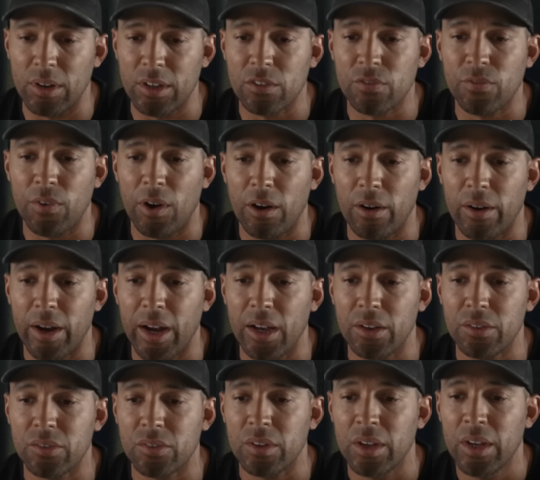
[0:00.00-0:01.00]
as far
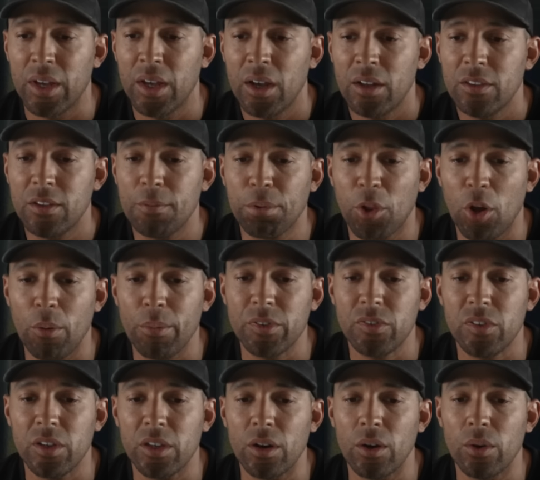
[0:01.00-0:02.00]
as
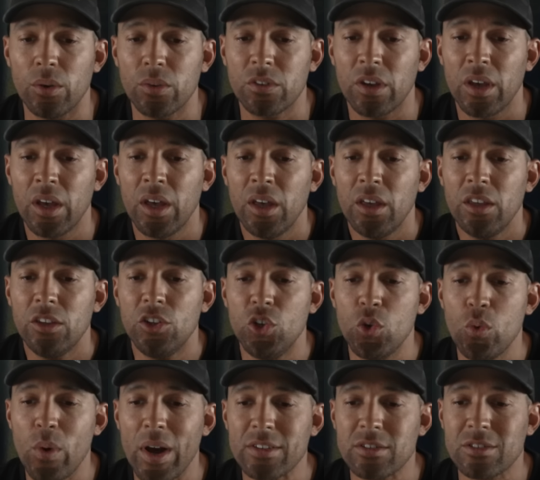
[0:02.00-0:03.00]
diplomacy goes.
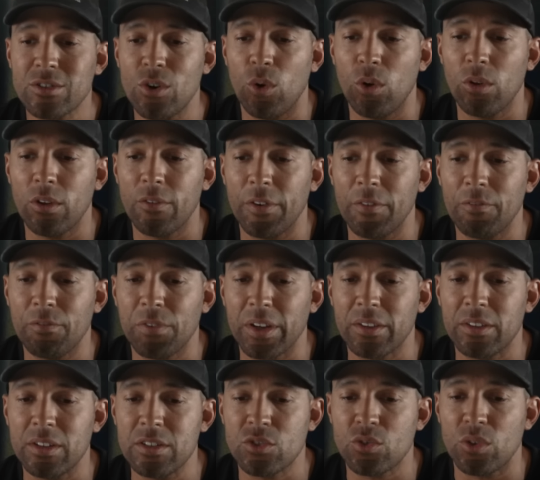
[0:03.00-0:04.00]
U.S. goal of
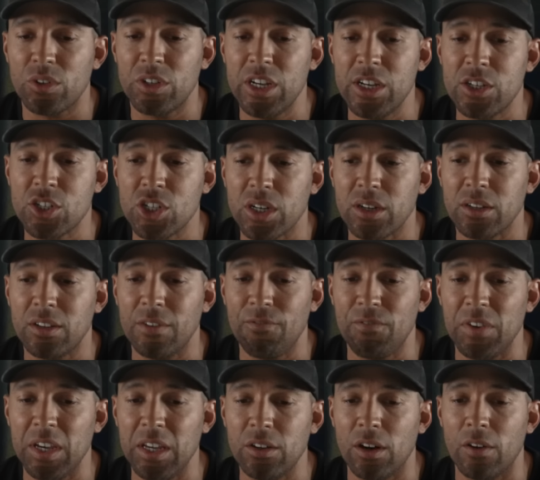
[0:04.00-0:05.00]
inflicting strategic
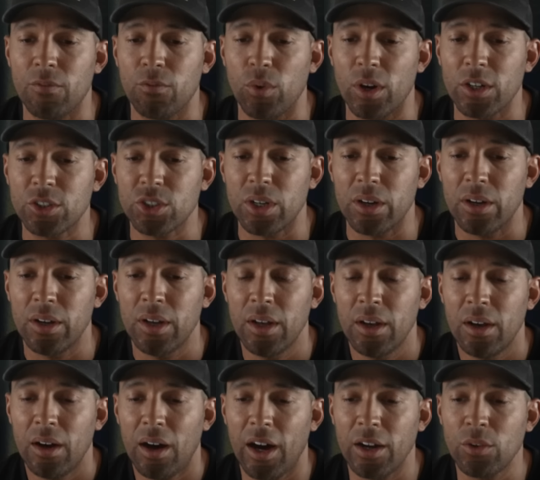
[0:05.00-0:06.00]
defeat of Russia,
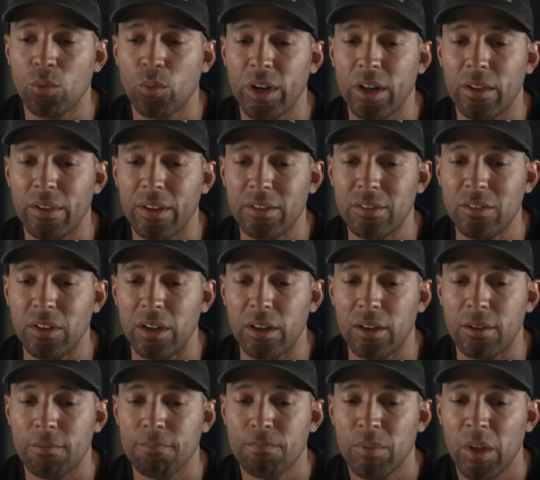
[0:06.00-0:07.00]

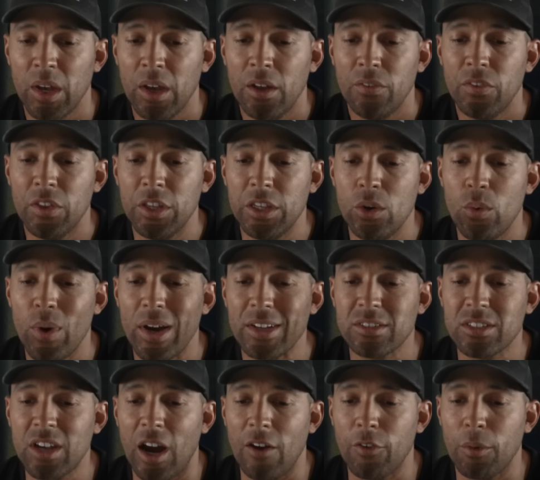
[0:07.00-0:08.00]
unrealistic. The
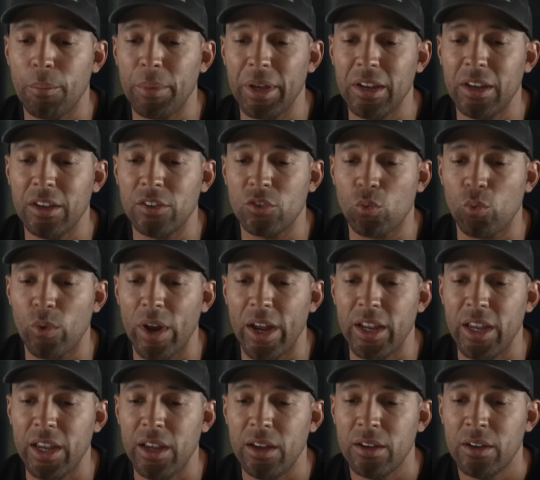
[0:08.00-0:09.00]
U.S. government is
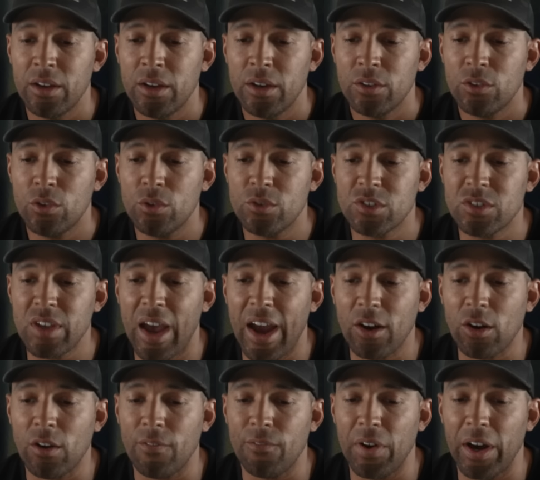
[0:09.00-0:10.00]
ready to
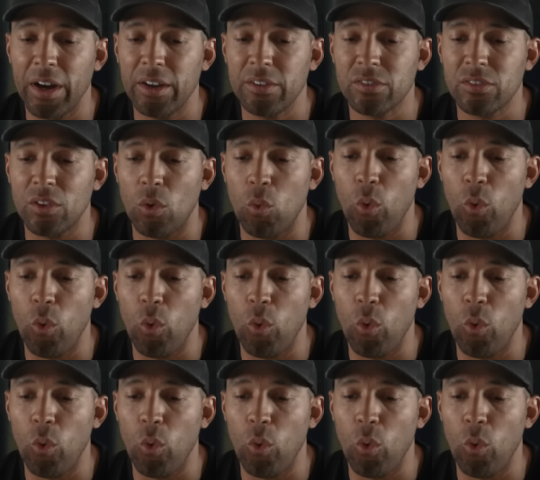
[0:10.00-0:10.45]
sacrifice the